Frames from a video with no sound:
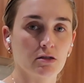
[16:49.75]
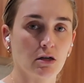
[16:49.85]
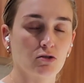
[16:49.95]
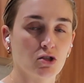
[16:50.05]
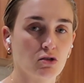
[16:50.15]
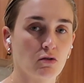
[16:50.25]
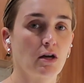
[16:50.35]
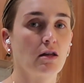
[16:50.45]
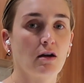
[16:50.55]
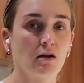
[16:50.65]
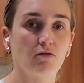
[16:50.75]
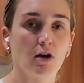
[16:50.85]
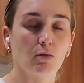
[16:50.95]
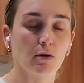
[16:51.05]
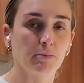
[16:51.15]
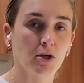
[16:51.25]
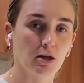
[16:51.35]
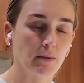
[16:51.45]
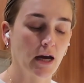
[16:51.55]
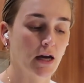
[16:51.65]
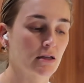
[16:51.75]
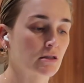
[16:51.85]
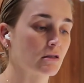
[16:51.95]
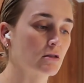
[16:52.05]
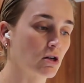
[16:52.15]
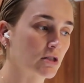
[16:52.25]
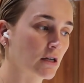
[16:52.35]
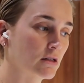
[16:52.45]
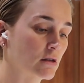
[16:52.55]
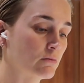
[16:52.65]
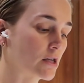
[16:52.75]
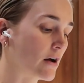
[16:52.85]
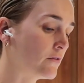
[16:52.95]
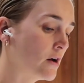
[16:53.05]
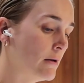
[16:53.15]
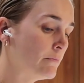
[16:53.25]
I'll just throw that in the air fryer where I'm cooking my eggs, sauteing some stuff.